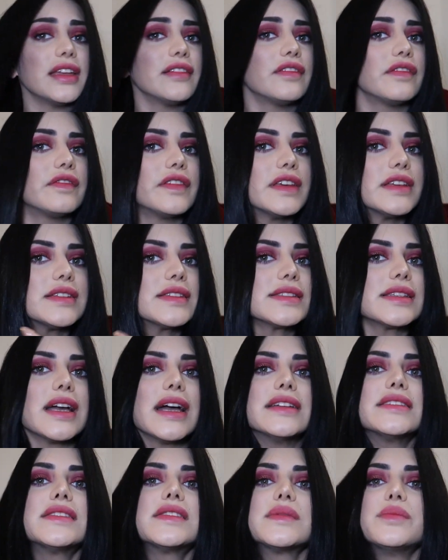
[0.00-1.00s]
It feels
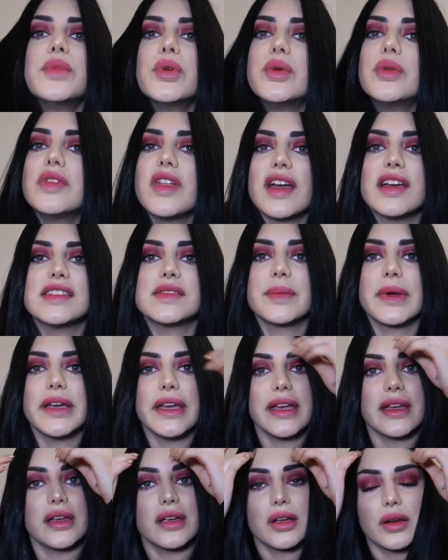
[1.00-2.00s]
as smooth as my
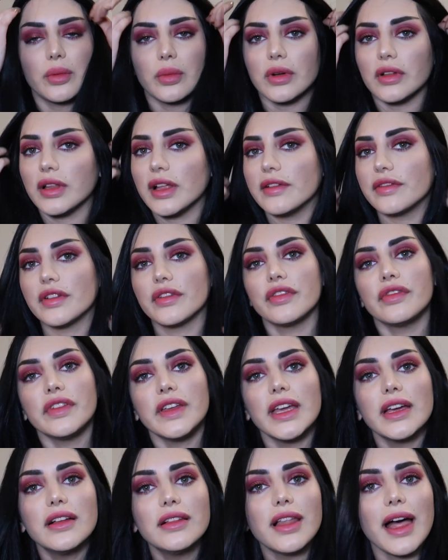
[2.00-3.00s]
hair will ever
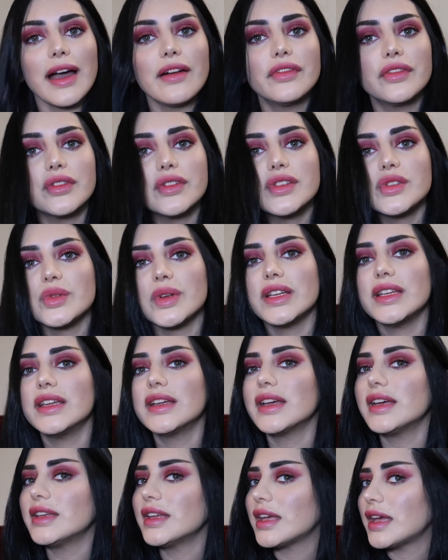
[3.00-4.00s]
feel after
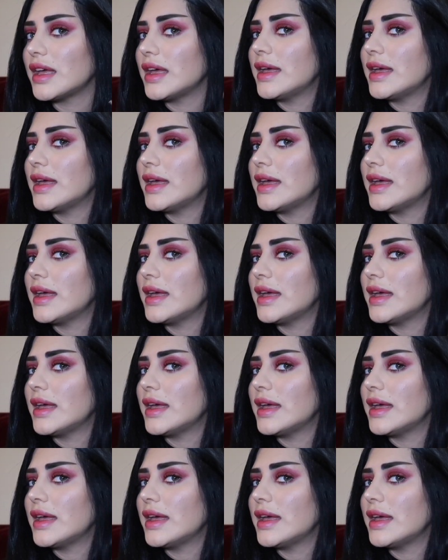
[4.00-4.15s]
straightening it.